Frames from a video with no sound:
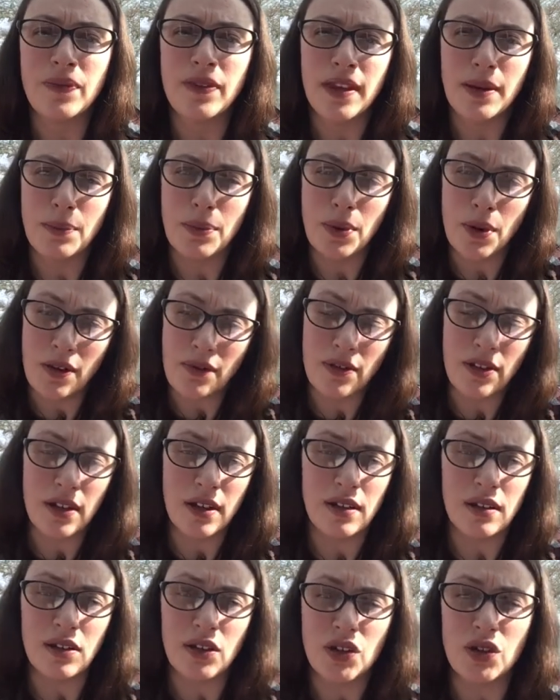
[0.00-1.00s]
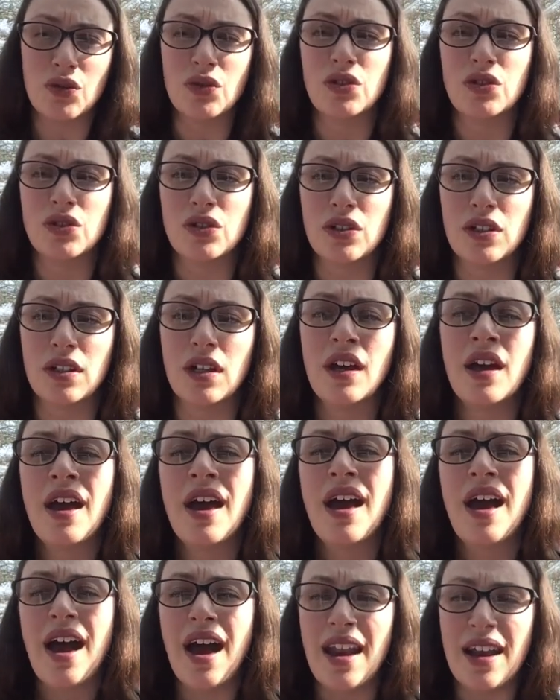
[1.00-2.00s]
They put everything in the storage unit
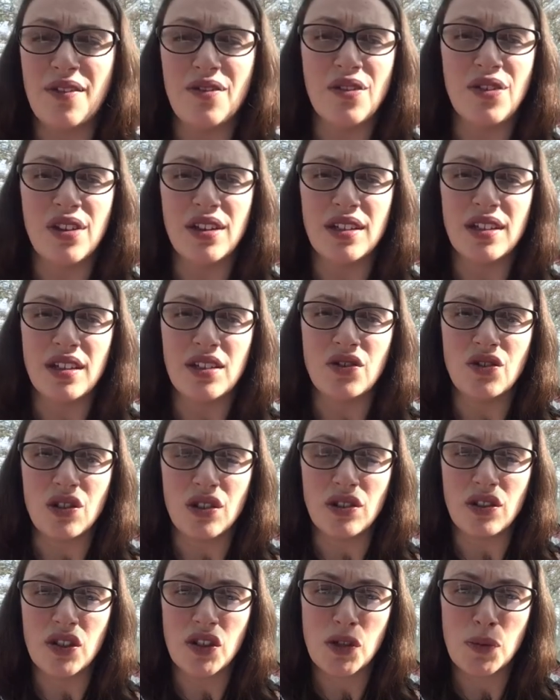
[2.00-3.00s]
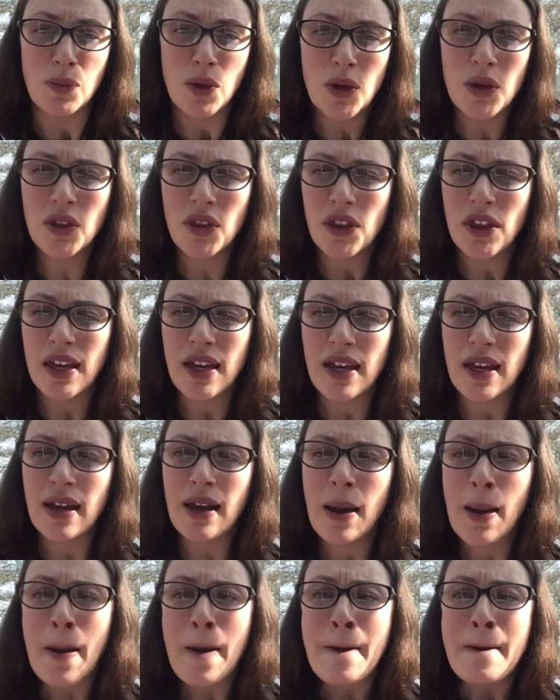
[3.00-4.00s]
and everything did run
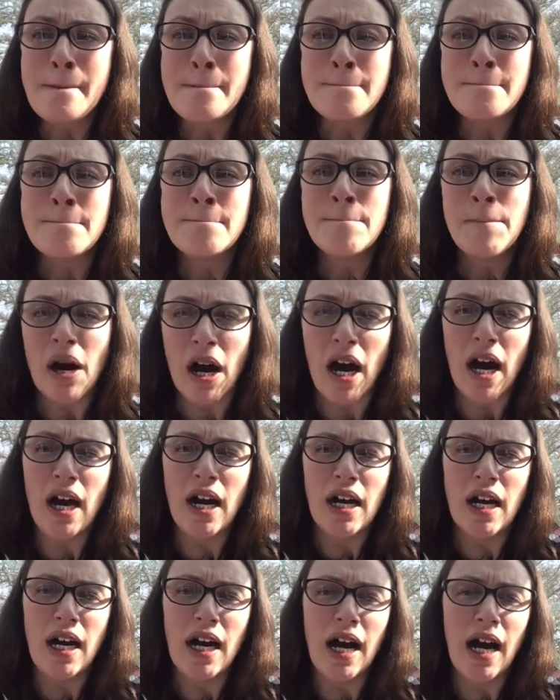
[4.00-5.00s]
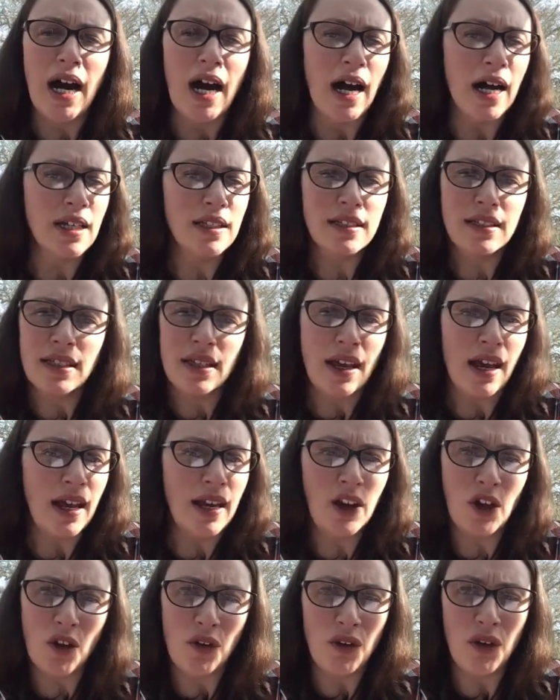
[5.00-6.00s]
smoothly. But as
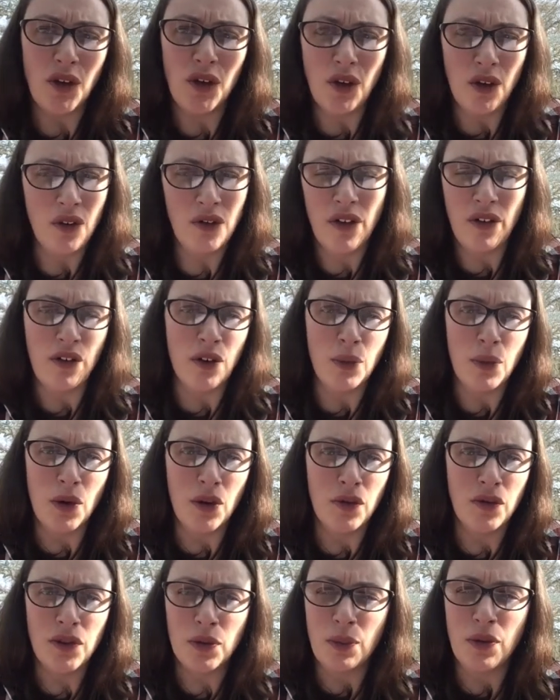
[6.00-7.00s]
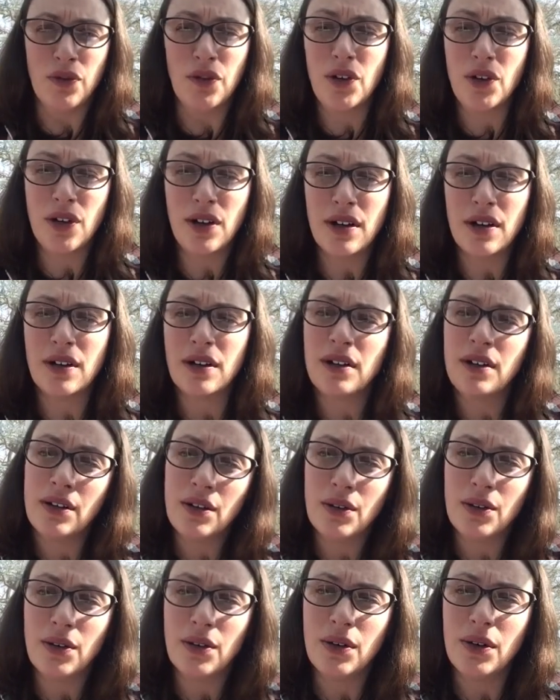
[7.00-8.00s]
any of you who have ever moved before
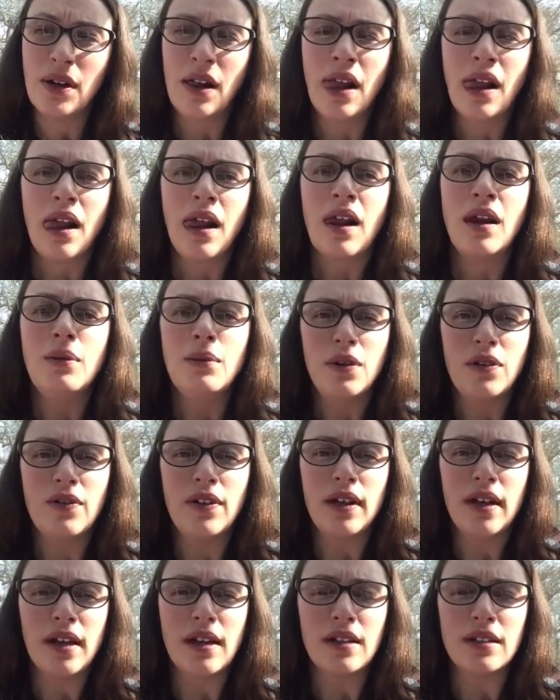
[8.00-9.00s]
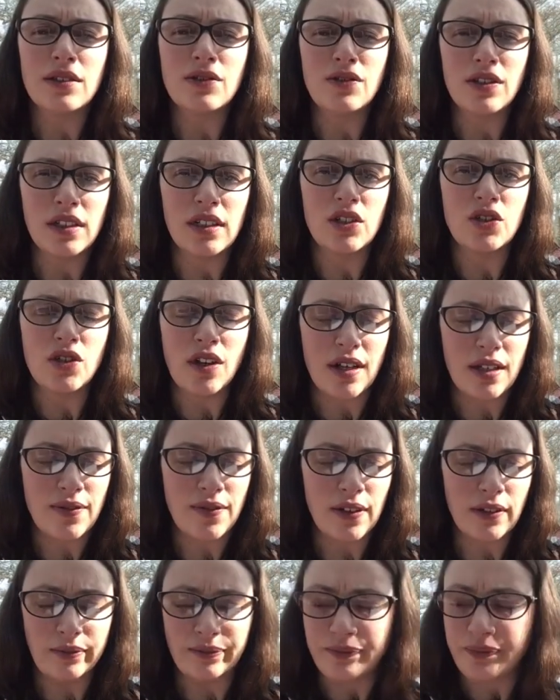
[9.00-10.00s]
know, moving is really
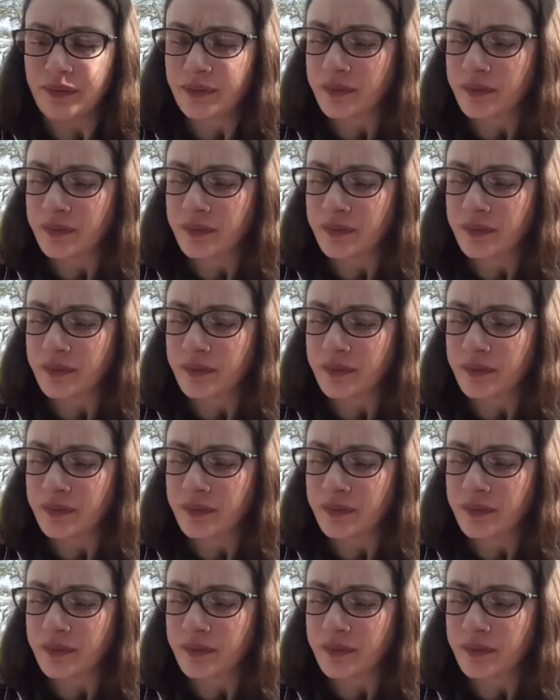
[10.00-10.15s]
stressful.